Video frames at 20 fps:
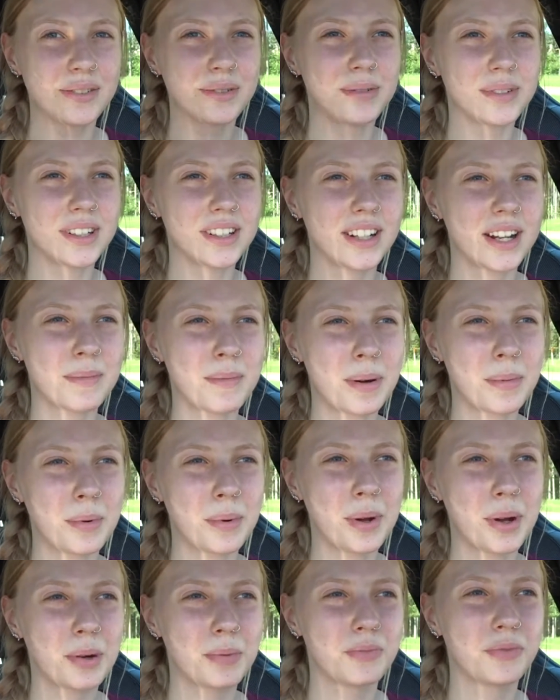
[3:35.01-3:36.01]
I'm on my
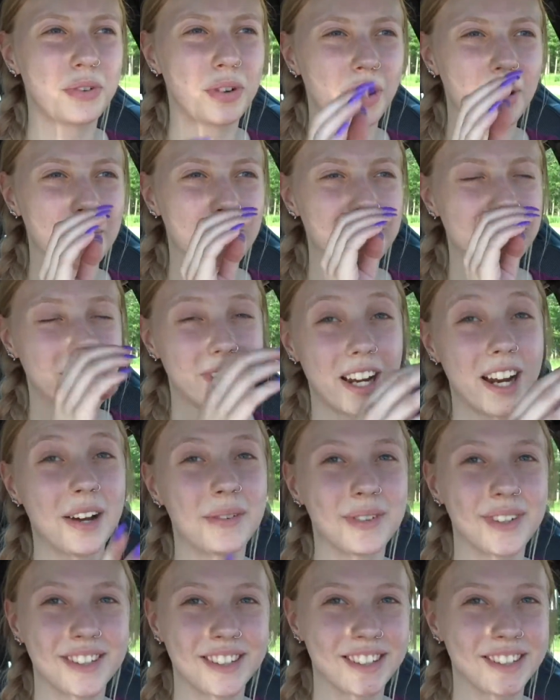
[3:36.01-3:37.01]
way home from, I
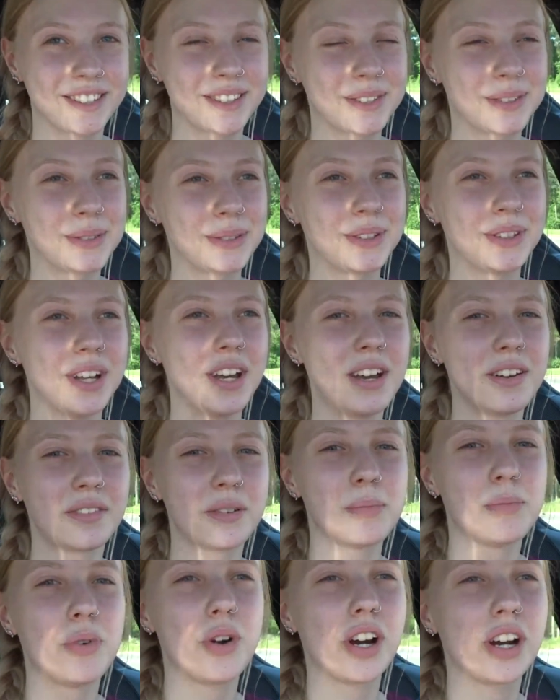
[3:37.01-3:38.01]
almost said school,
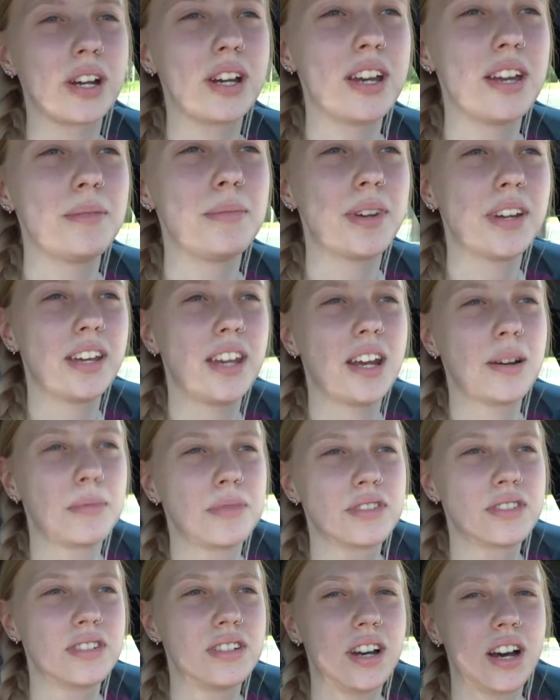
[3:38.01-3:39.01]
from work, and my
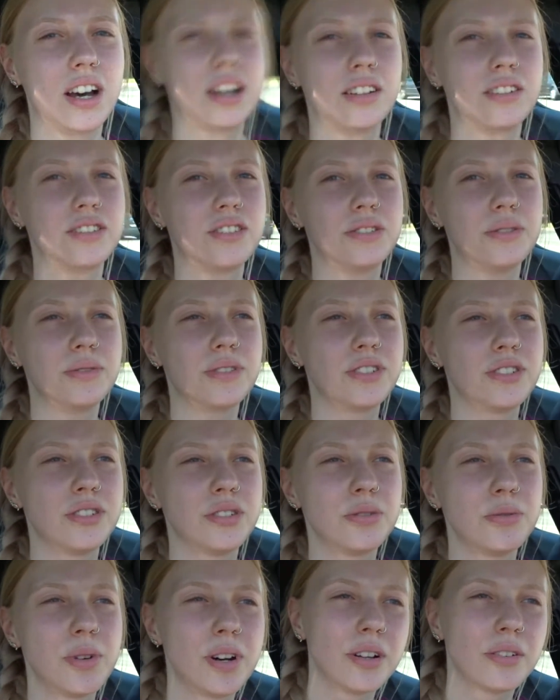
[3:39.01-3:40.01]
camera's not doing
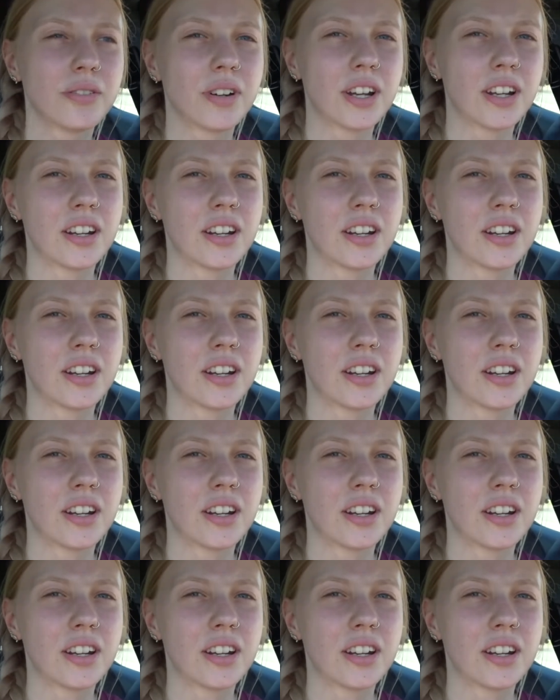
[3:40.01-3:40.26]
too well right